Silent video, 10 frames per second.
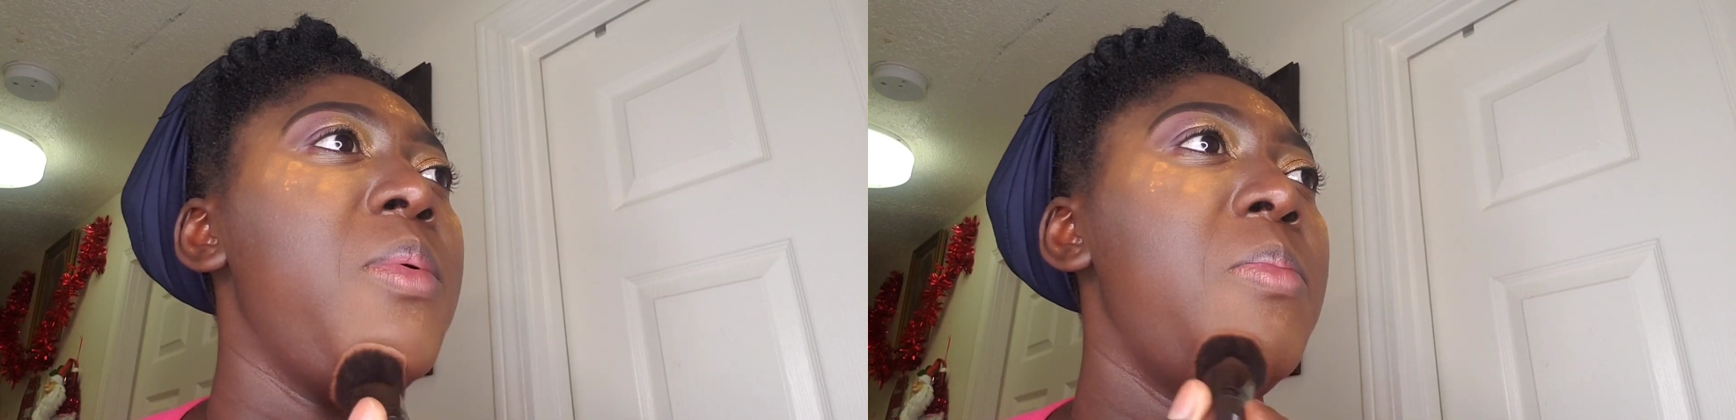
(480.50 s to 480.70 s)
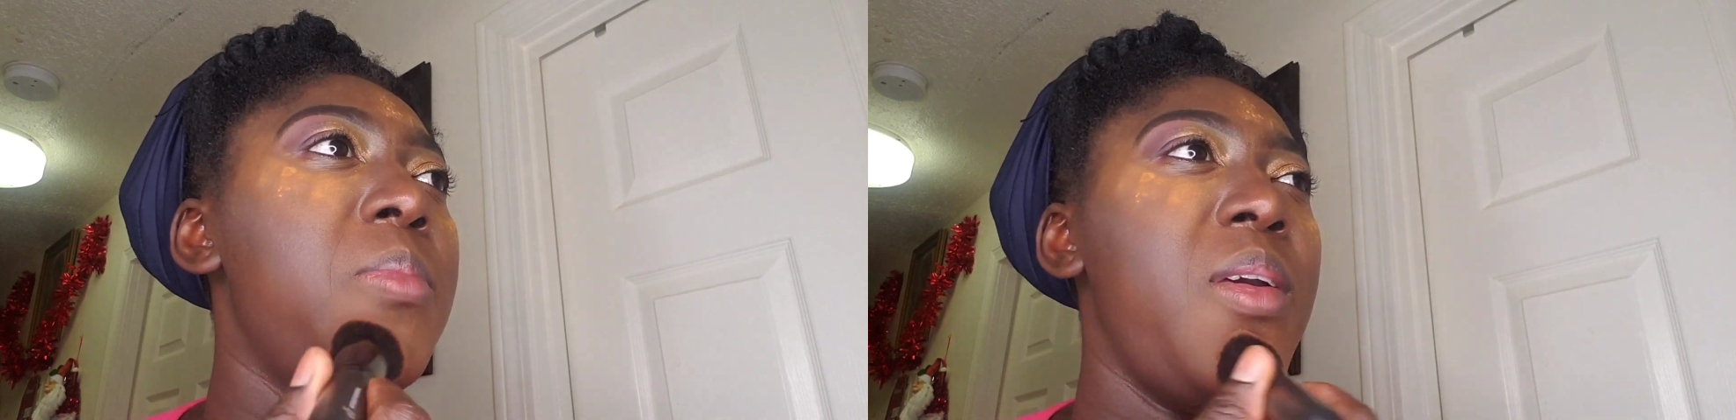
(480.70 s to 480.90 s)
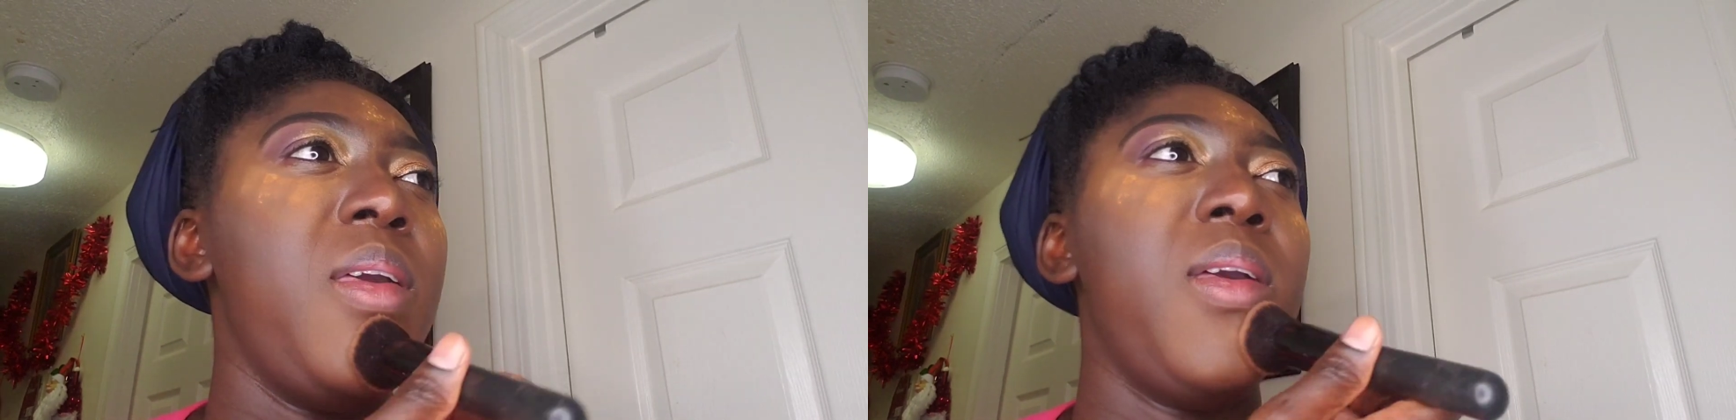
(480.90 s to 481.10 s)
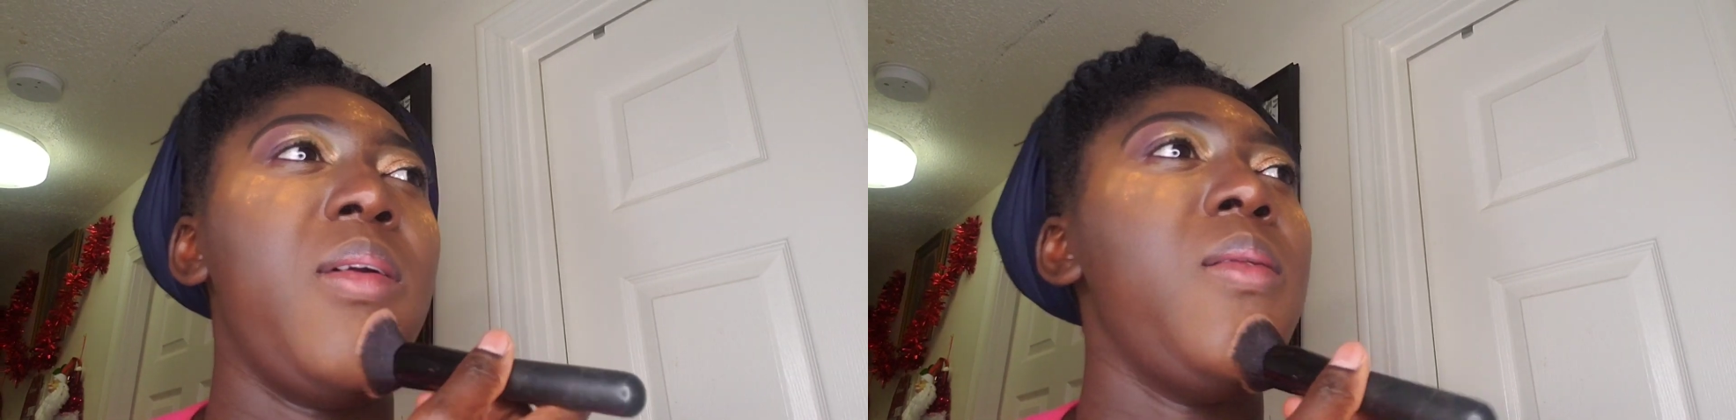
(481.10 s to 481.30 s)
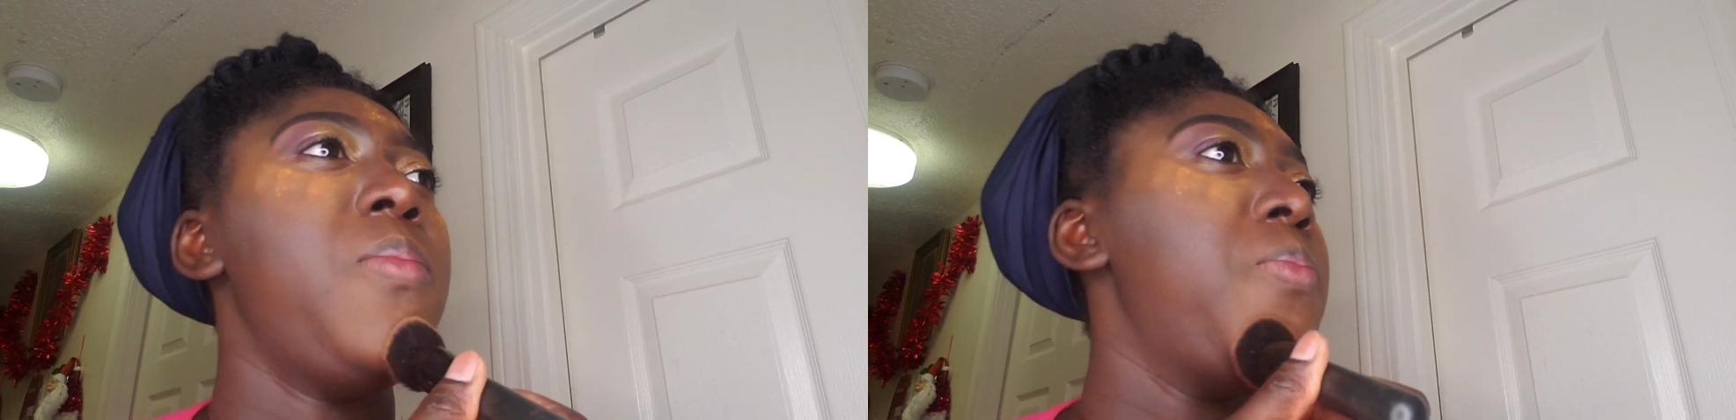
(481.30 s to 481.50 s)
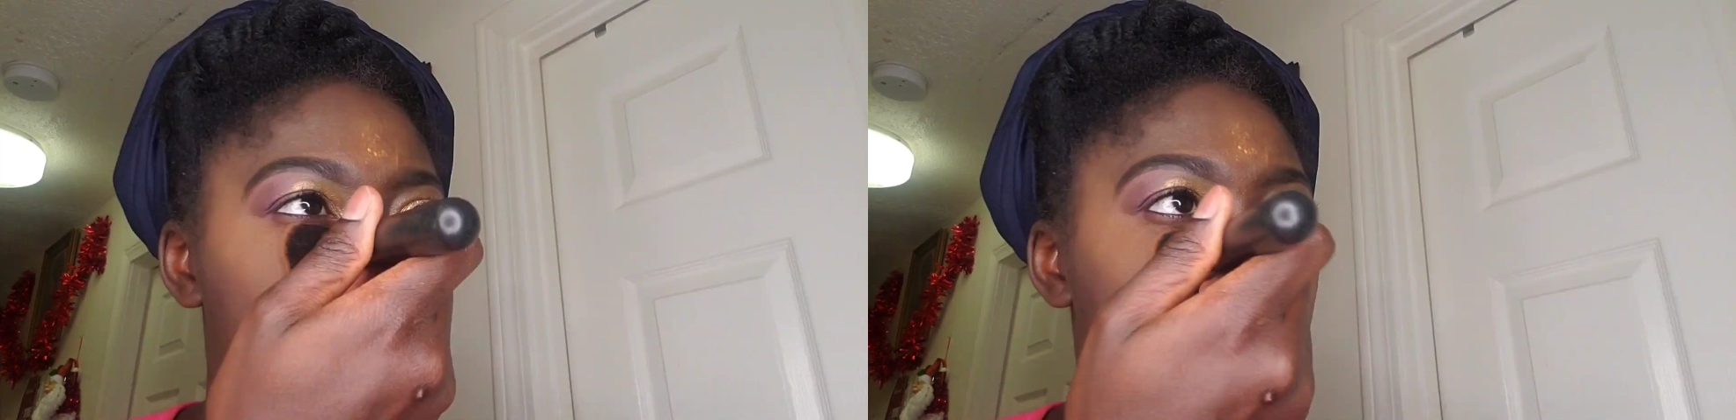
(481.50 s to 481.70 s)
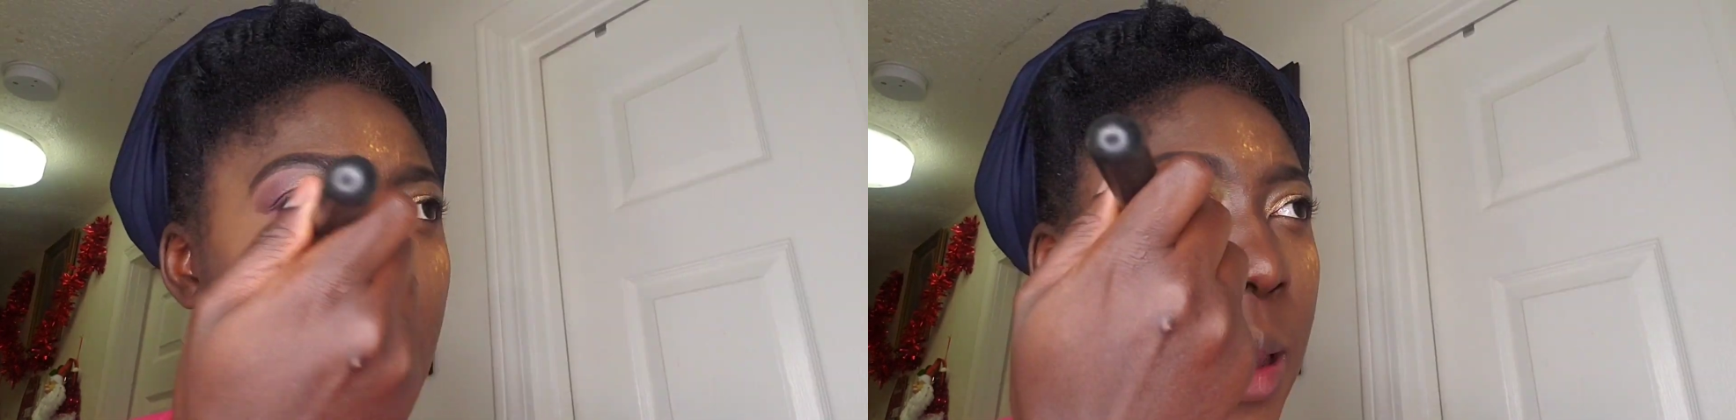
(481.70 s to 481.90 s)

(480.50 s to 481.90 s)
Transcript: and I am using my